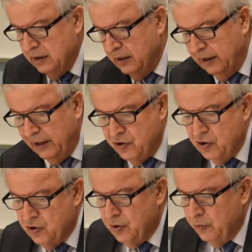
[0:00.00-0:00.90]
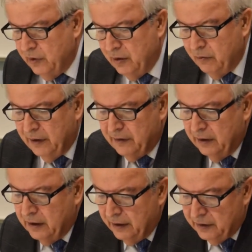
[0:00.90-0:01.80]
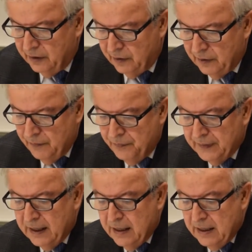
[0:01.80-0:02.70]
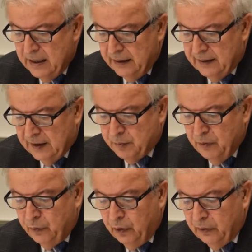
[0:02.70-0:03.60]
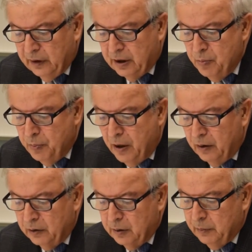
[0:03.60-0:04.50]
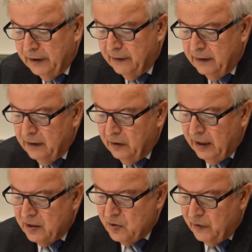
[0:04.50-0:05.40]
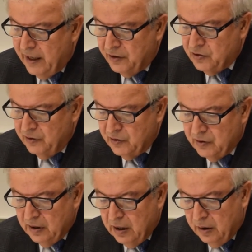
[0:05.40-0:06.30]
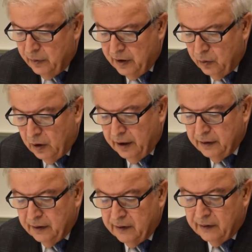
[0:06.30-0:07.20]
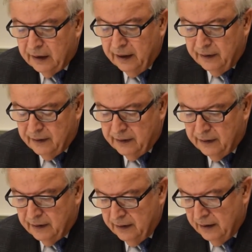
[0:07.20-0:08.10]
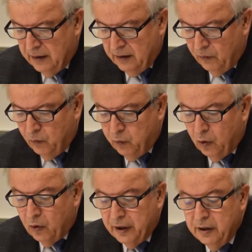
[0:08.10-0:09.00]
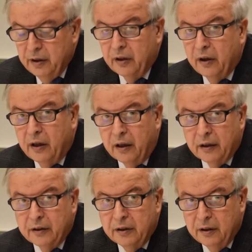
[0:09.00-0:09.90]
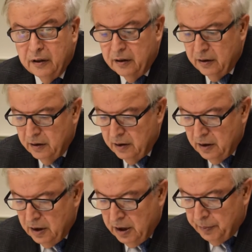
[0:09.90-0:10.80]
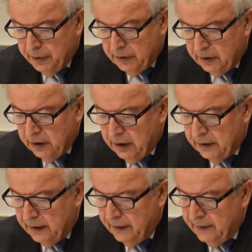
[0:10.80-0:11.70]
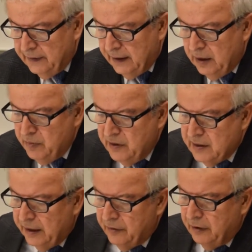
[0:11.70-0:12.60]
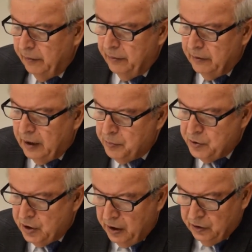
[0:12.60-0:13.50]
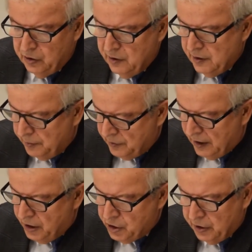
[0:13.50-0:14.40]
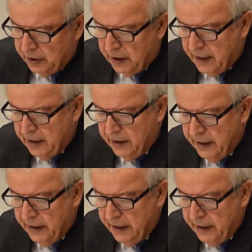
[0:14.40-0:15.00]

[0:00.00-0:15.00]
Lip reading: relationship with the Western countries. This has been further compounded by dissatisfactions with the United States war in Iraq. Put together, these elements have substantially and